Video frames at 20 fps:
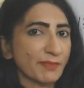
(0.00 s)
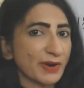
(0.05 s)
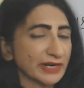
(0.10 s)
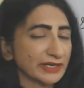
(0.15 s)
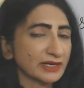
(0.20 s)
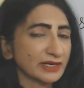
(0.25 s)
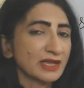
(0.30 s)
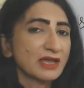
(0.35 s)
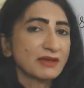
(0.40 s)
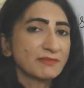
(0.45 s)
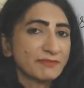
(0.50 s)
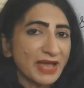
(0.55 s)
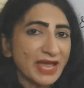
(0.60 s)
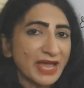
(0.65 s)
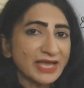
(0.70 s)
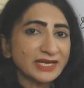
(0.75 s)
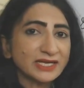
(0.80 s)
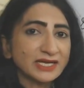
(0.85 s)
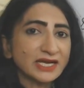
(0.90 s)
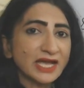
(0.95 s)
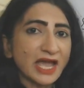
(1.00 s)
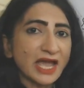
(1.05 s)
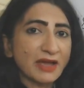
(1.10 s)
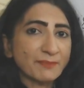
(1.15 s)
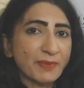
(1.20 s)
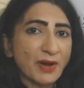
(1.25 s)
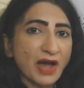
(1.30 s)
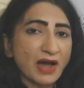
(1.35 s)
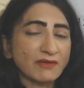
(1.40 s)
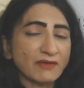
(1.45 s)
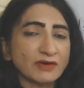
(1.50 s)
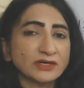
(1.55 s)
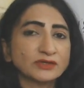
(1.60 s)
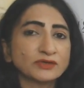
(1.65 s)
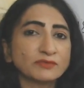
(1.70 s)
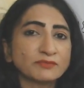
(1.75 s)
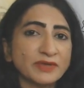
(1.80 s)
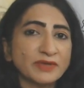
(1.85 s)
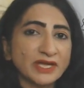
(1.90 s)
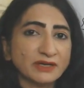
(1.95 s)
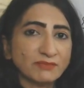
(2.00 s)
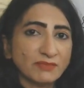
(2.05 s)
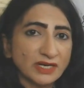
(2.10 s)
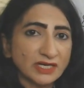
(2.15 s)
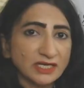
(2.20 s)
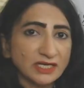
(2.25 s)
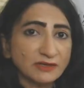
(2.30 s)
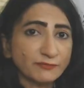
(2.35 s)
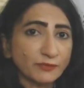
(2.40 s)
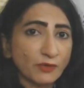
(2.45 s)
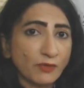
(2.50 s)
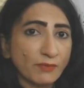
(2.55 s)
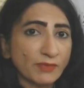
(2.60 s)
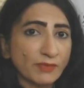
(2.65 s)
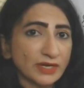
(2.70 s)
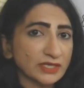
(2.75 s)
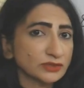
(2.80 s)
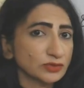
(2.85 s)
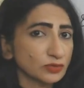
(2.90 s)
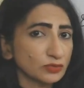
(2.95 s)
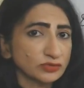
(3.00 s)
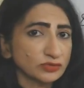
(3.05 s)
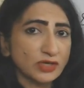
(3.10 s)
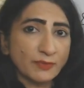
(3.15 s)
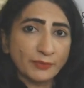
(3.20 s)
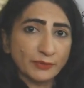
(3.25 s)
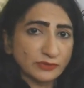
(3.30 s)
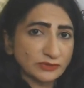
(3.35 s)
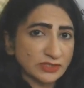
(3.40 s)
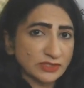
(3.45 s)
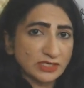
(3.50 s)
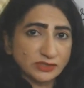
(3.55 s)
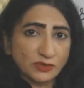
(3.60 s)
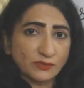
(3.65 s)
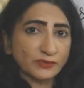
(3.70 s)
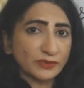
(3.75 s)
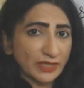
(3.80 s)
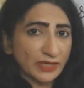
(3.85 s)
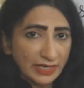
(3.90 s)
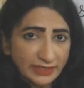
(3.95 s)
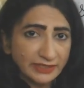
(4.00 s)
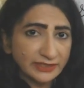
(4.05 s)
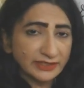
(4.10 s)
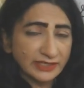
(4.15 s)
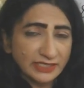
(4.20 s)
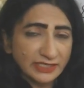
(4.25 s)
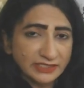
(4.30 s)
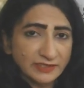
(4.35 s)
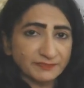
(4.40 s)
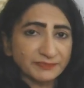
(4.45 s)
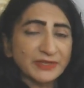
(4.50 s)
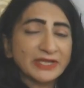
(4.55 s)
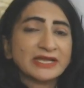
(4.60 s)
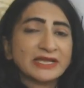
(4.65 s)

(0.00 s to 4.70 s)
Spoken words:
but bank have power to make money from money through the process of credit creation.